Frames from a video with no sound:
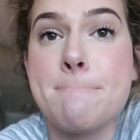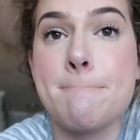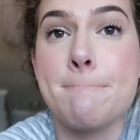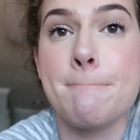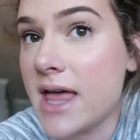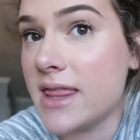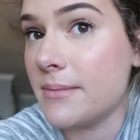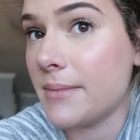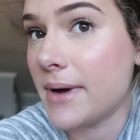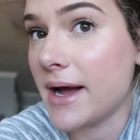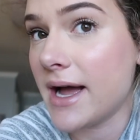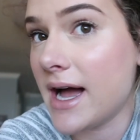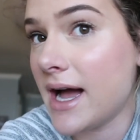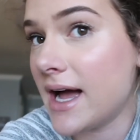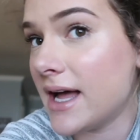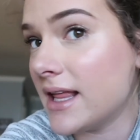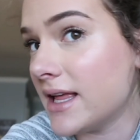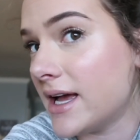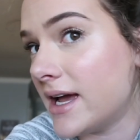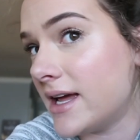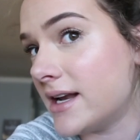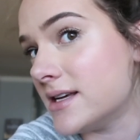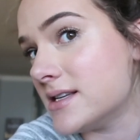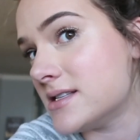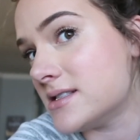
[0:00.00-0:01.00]
And then my
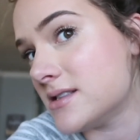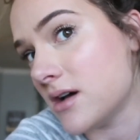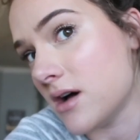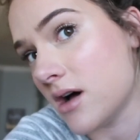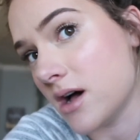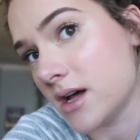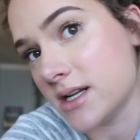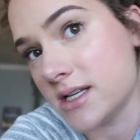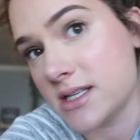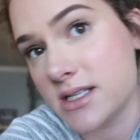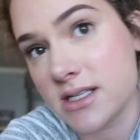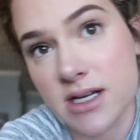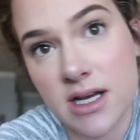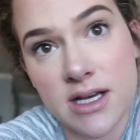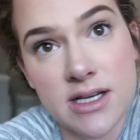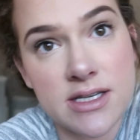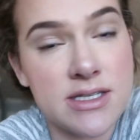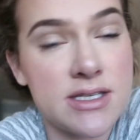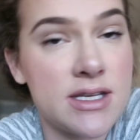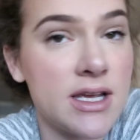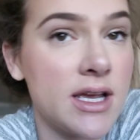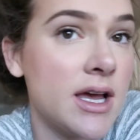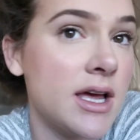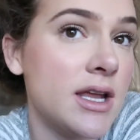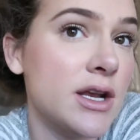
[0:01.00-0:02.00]
highlight is the
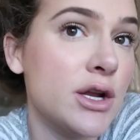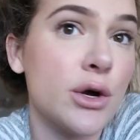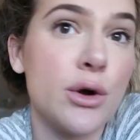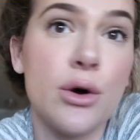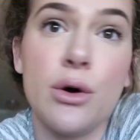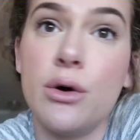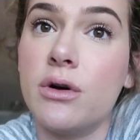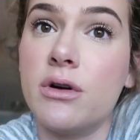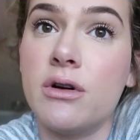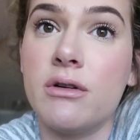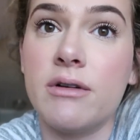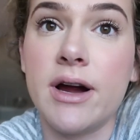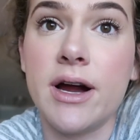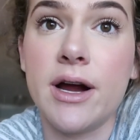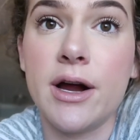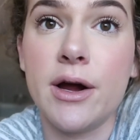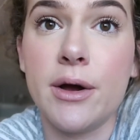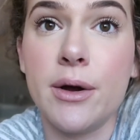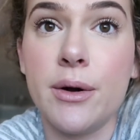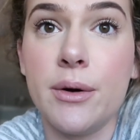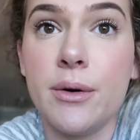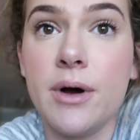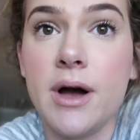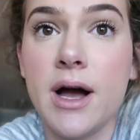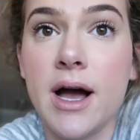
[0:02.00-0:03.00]
Anastasia Nicole
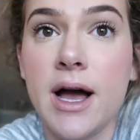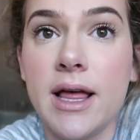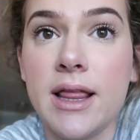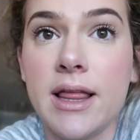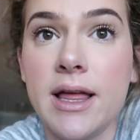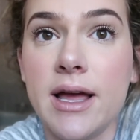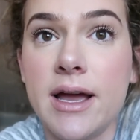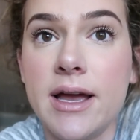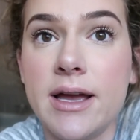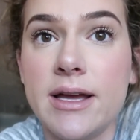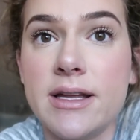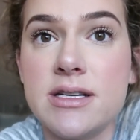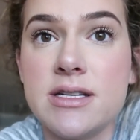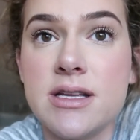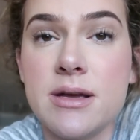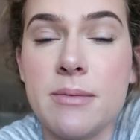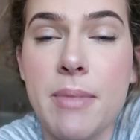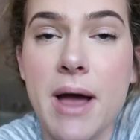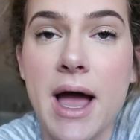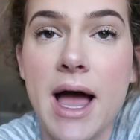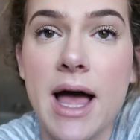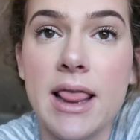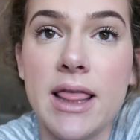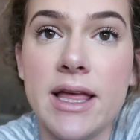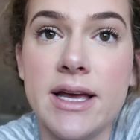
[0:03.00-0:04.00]
Guerrero highlight
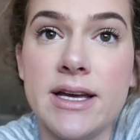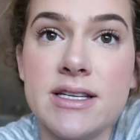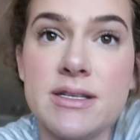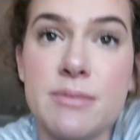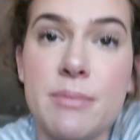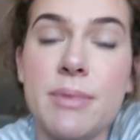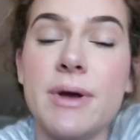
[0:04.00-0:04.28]
palette.